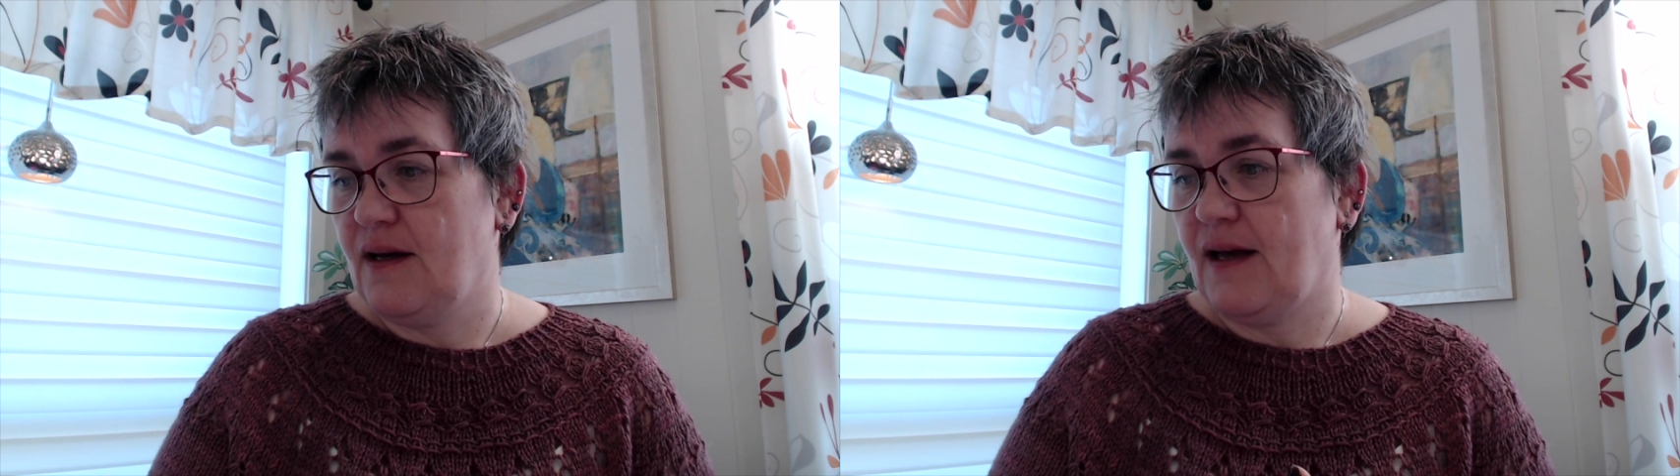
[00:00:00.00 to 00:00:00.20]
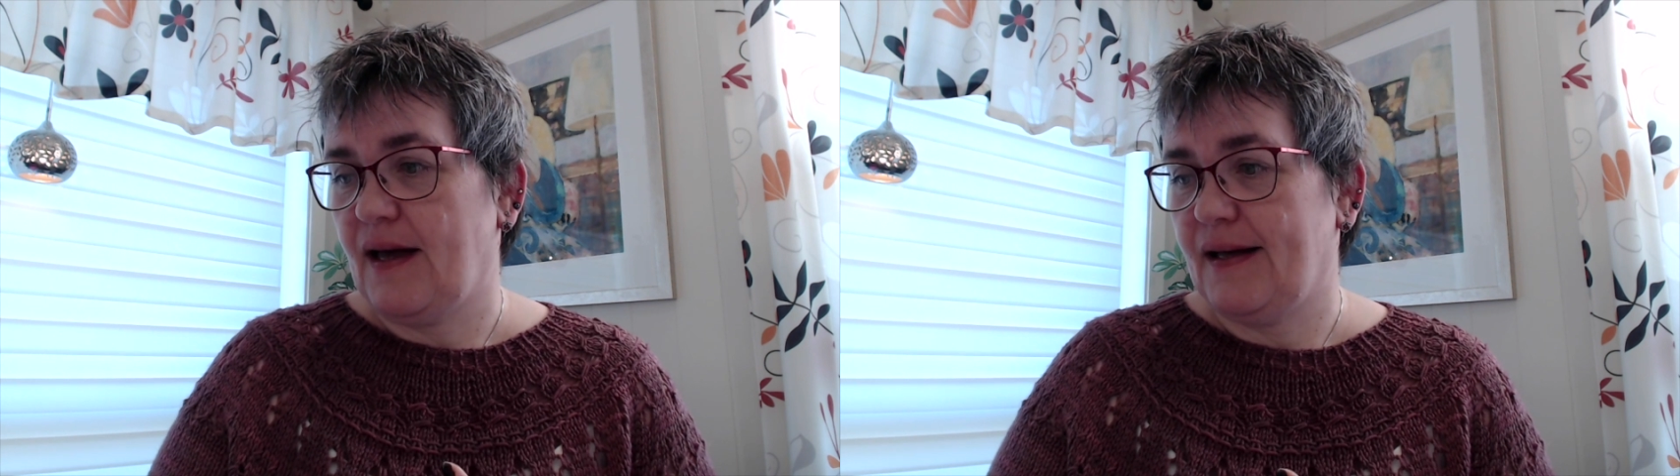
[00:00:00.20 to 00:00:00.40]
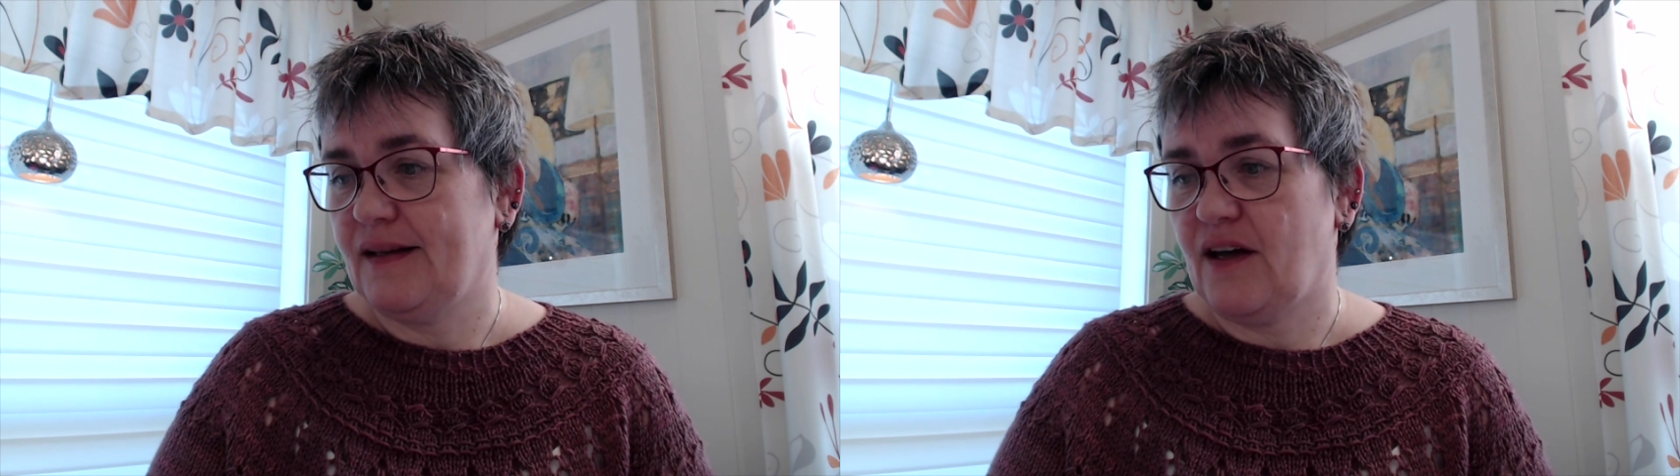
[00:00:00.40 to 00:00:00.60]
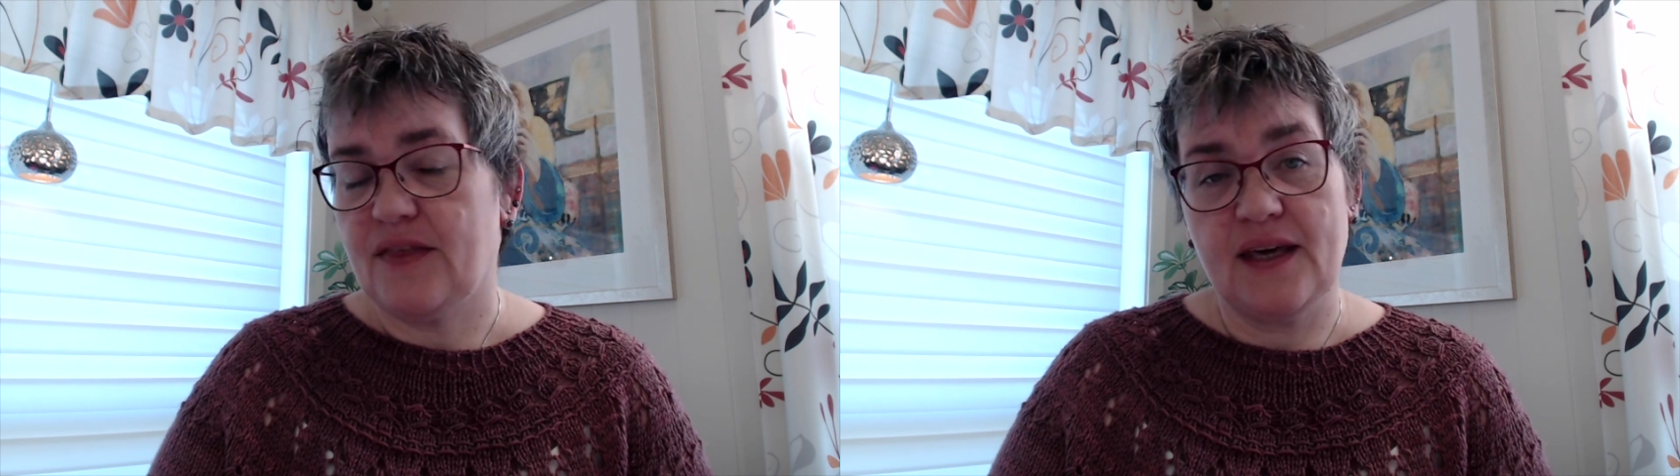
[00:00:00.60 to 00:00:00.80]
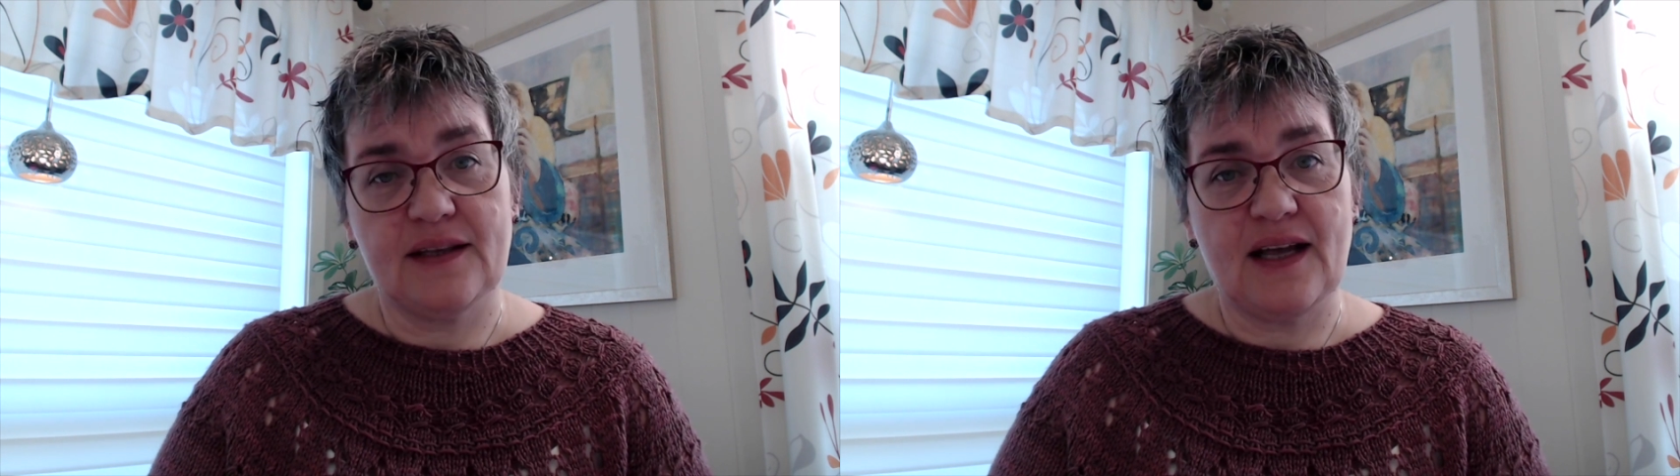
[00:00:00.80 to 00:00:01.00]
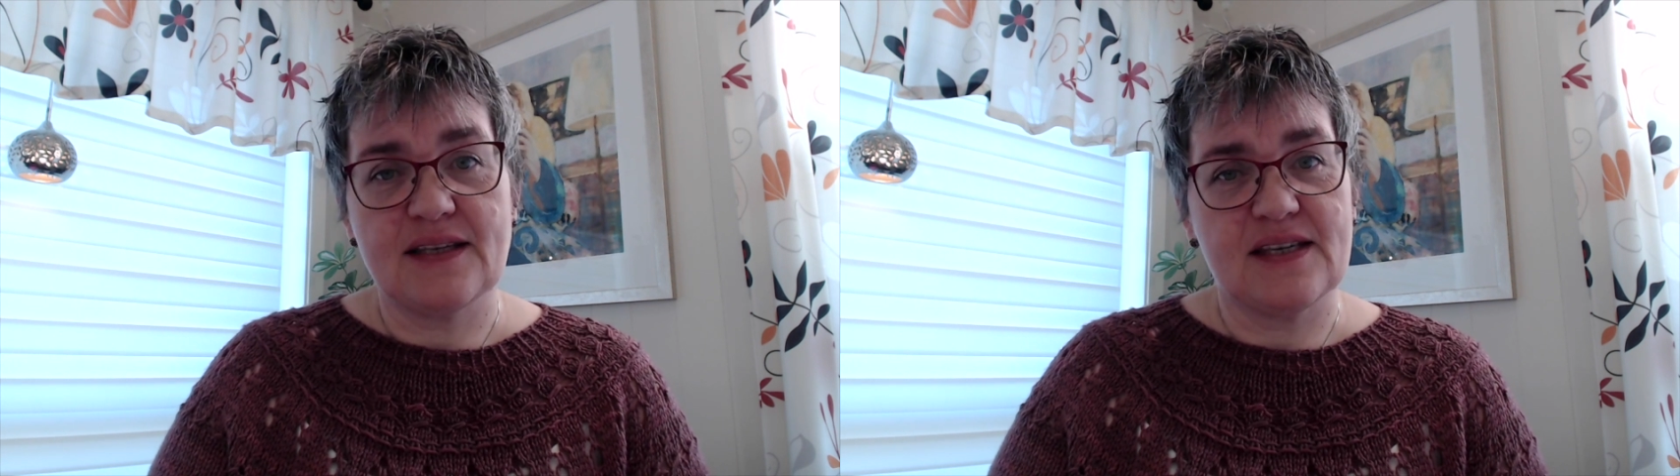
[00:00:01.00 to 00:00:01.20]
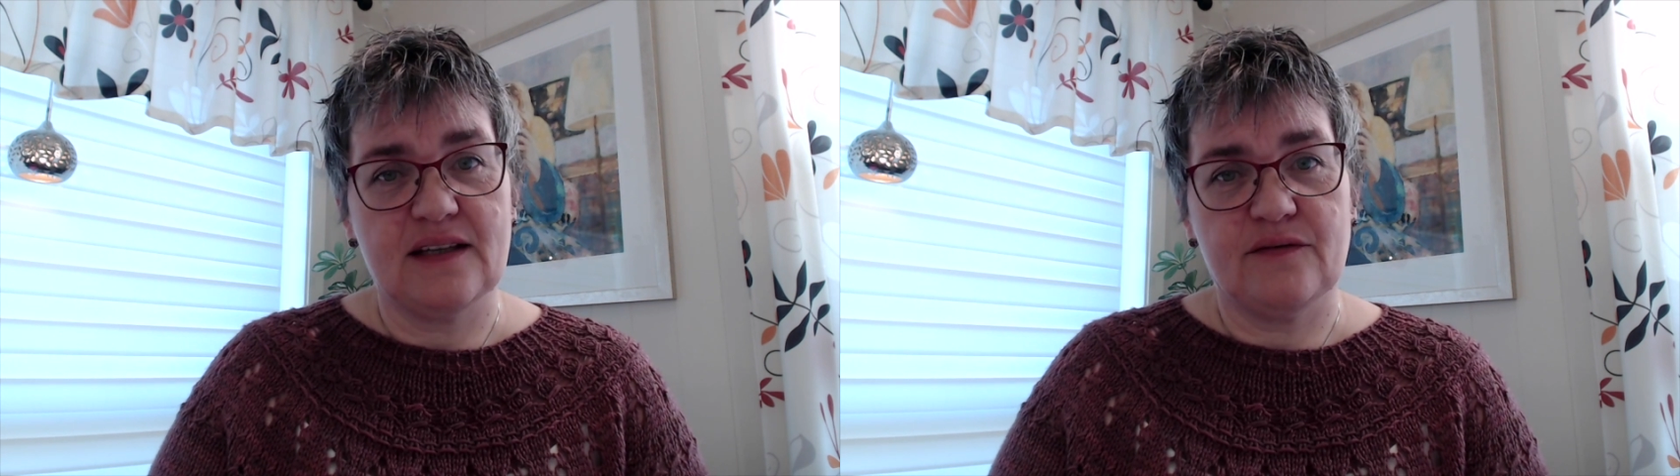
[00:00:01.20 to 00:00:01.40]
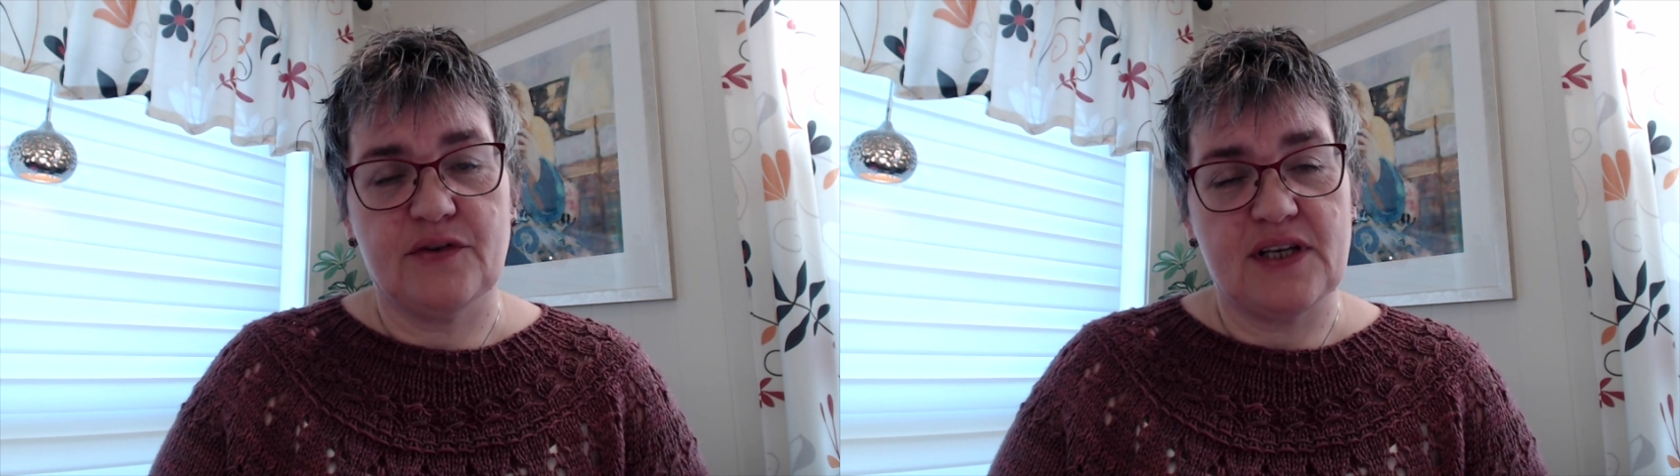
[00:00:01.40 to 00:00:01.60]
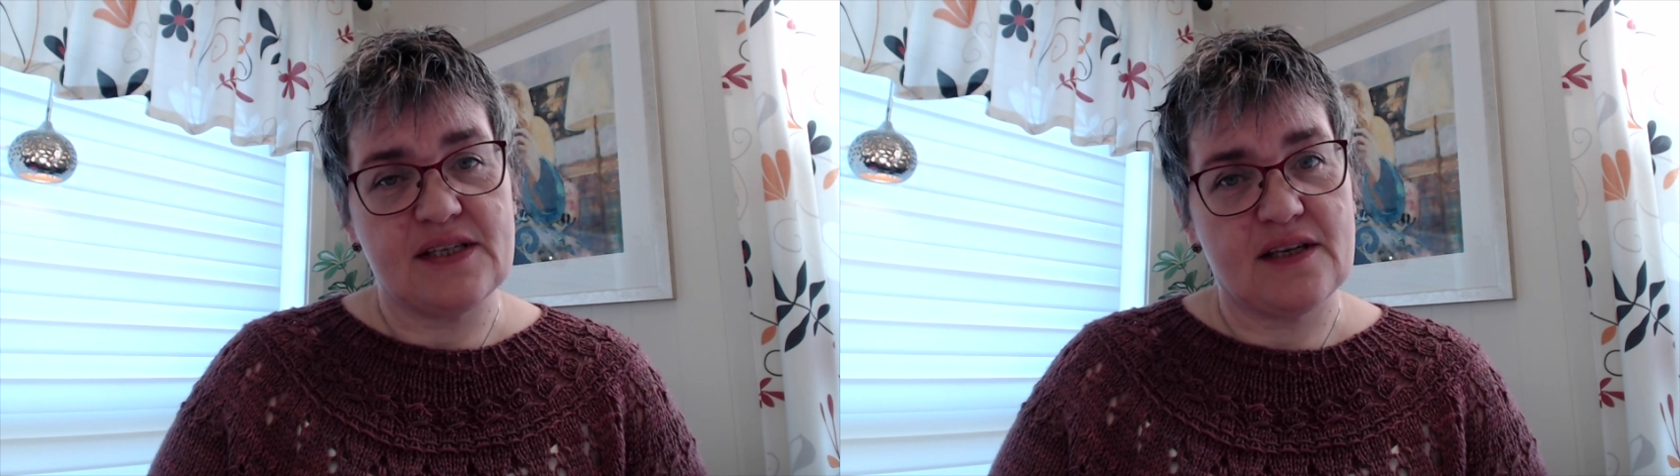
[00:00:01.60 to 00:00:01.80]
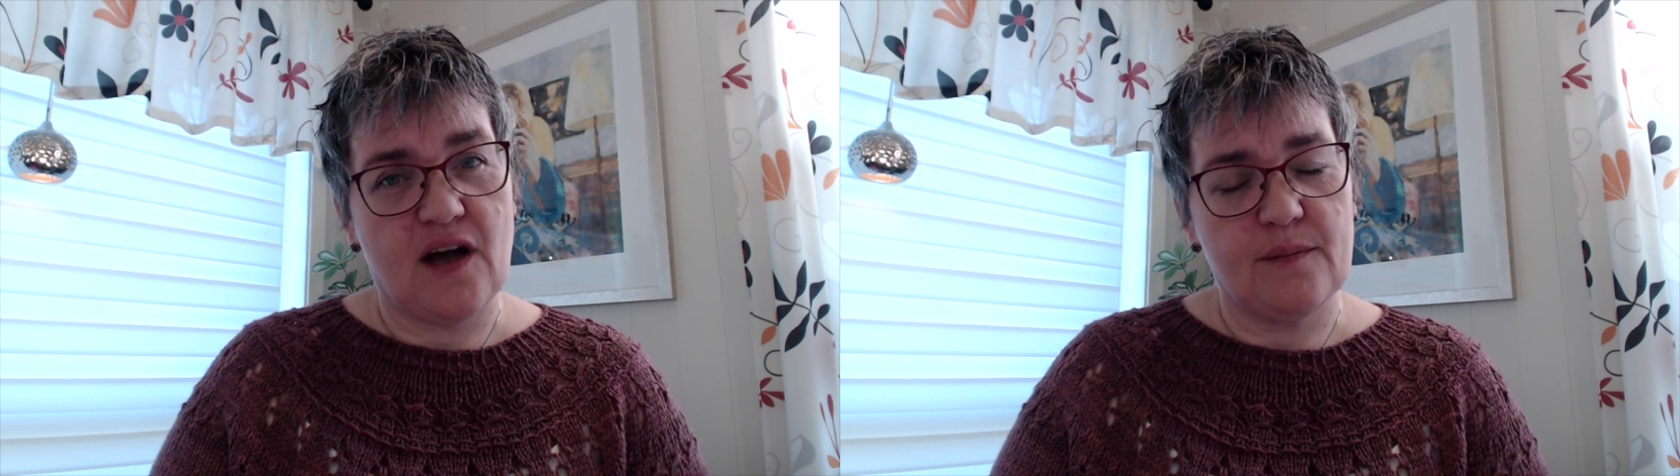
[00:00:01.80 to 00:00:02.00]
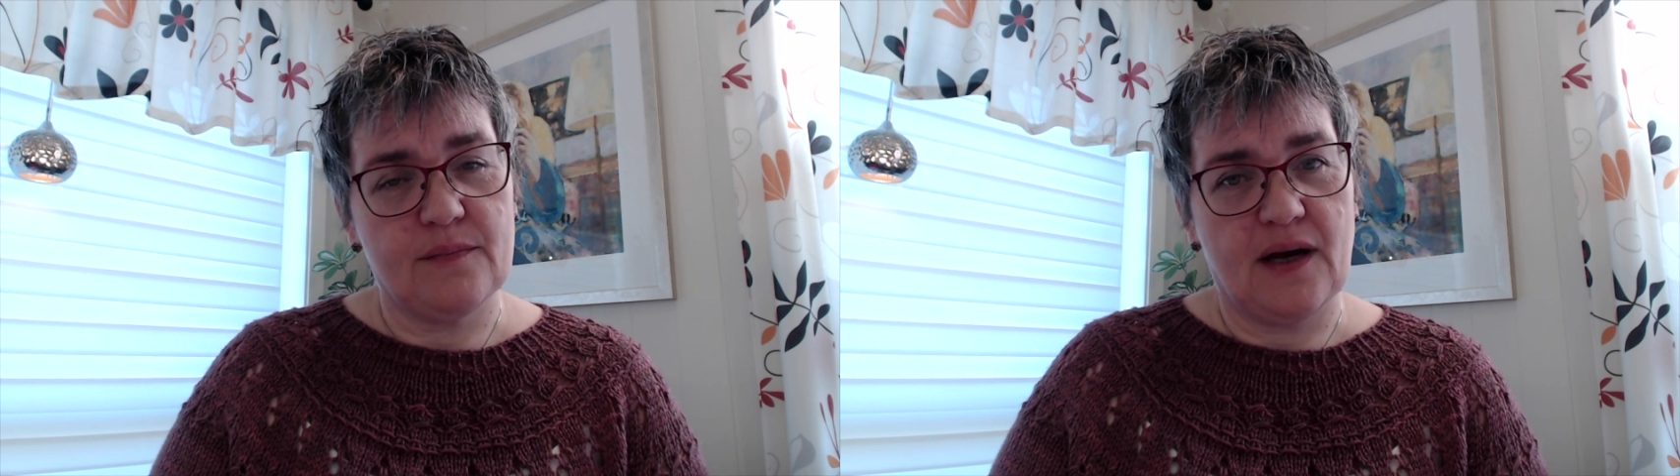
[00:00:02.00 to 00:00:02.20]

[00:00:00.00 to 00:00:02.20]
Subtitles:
And I think that's it for this time.